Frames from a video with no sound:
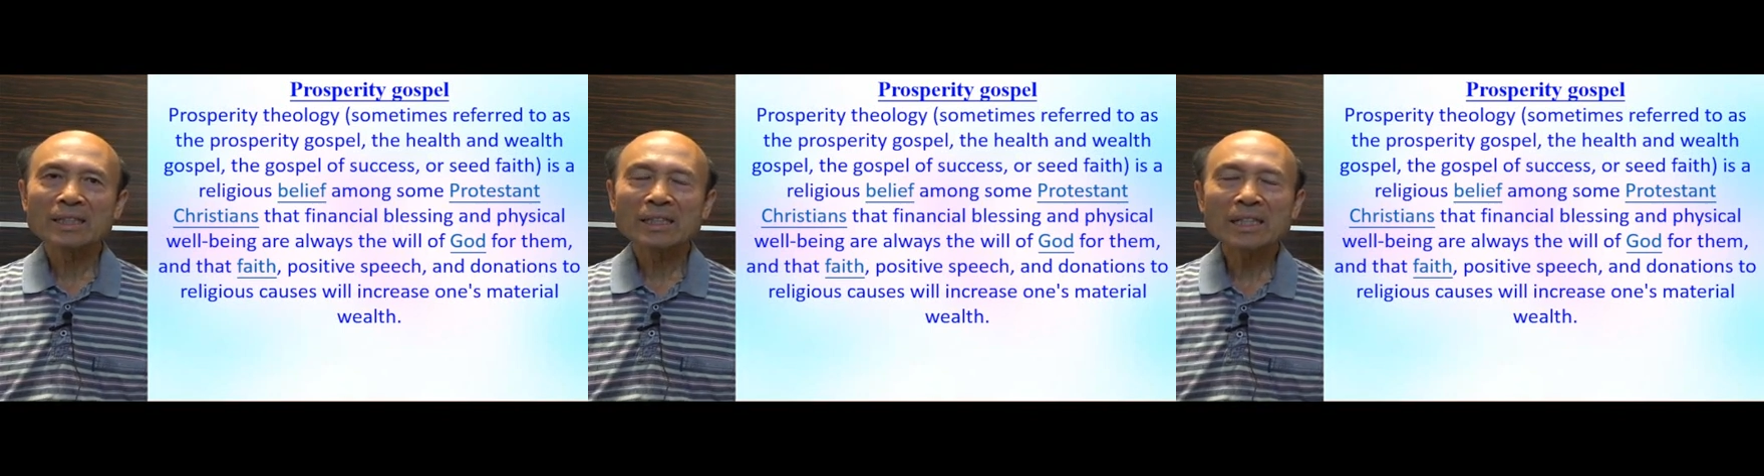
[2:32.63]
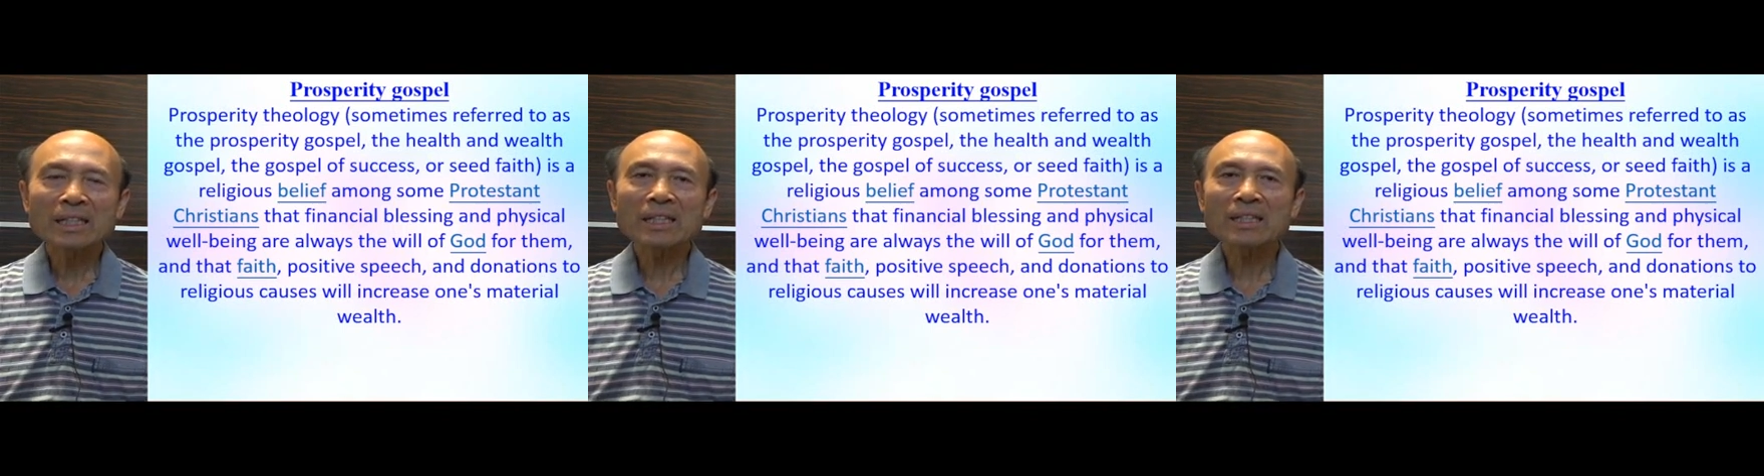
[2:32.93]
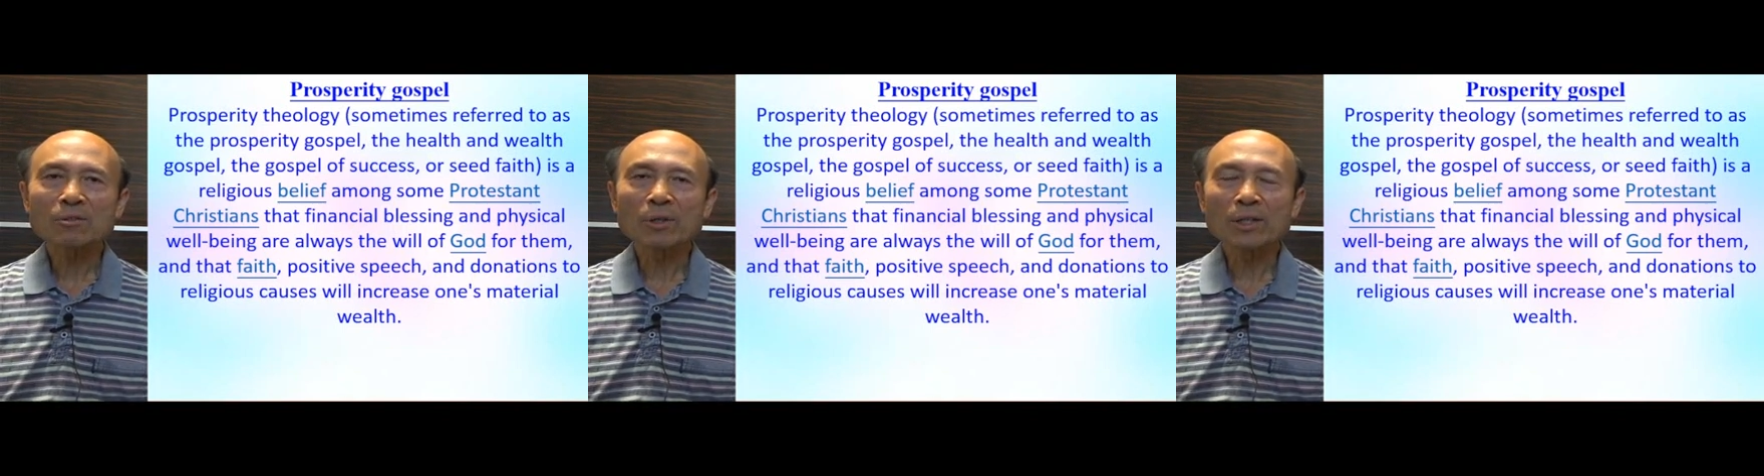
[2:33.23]

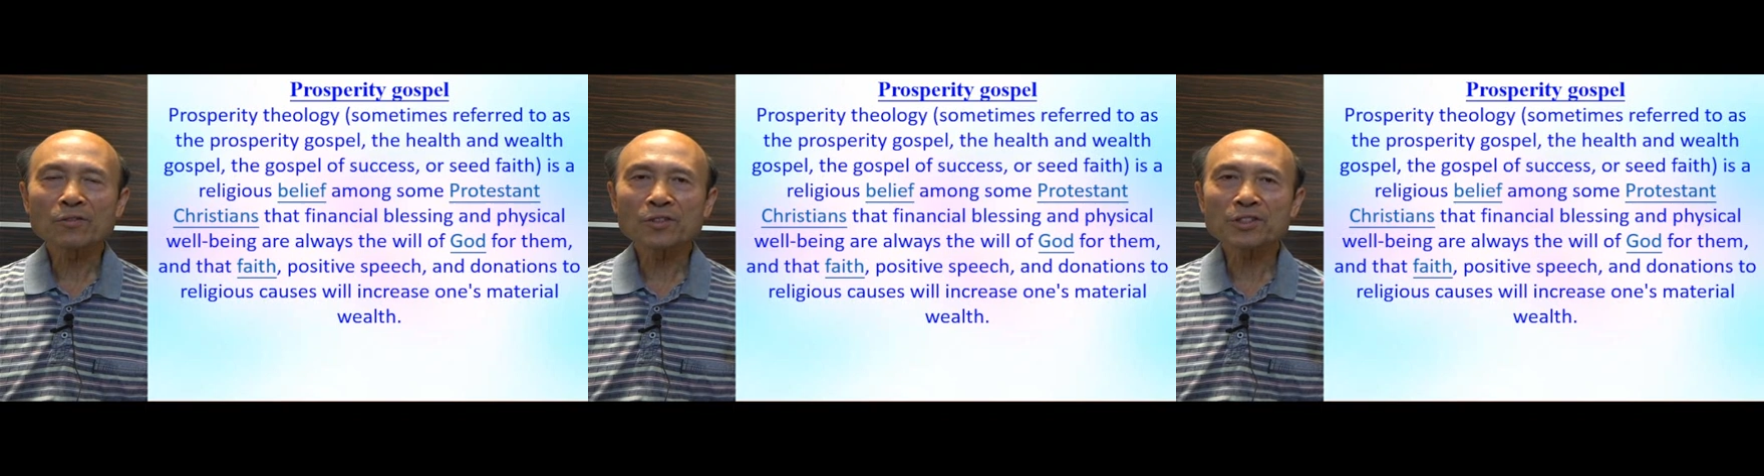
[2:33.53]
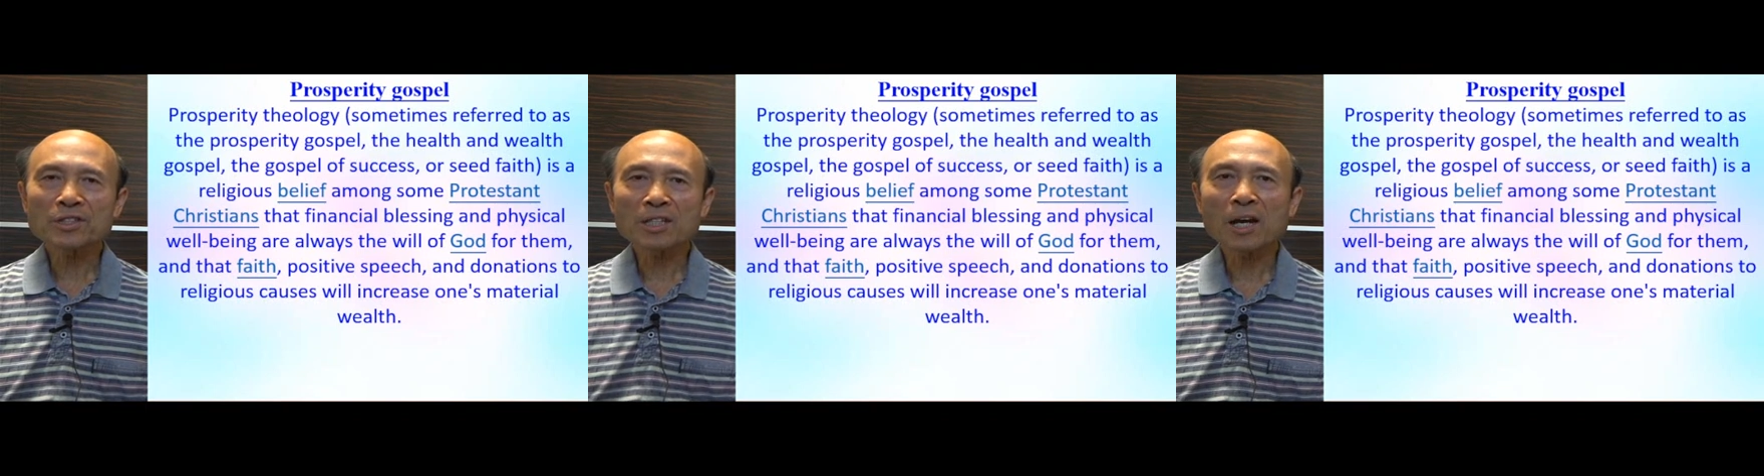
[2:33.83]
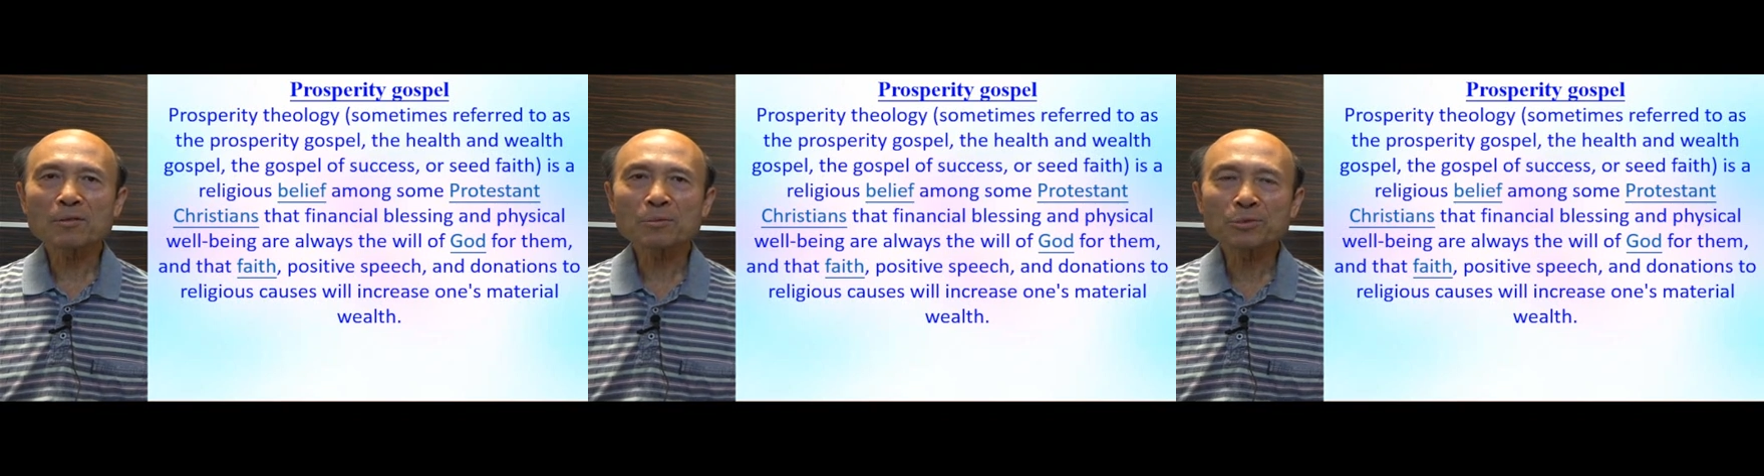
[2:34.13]
he, when the first
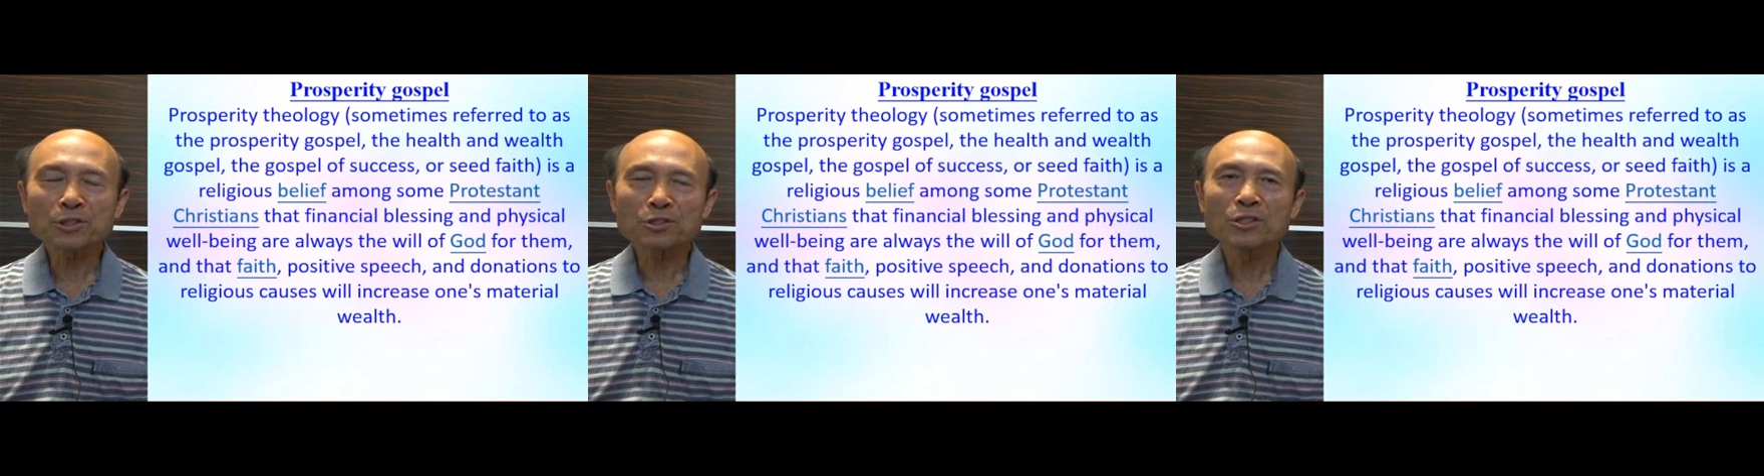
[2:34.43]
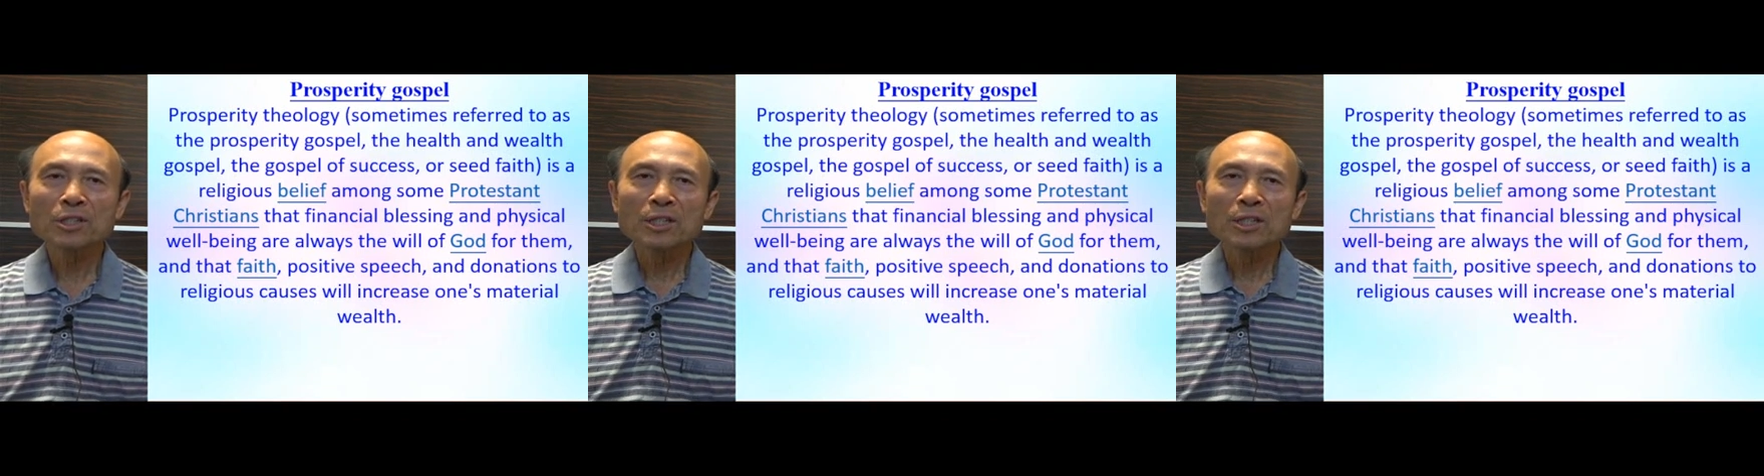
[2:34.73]
time he preached,